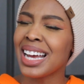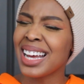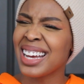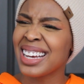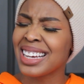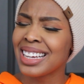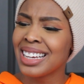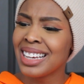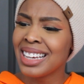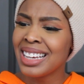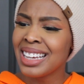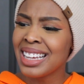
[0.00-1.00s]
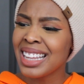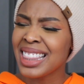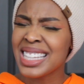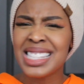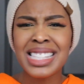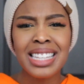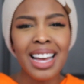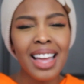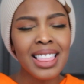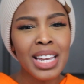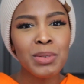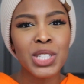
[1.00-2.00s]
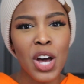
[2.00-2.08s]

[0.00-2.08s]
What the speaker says: I think it was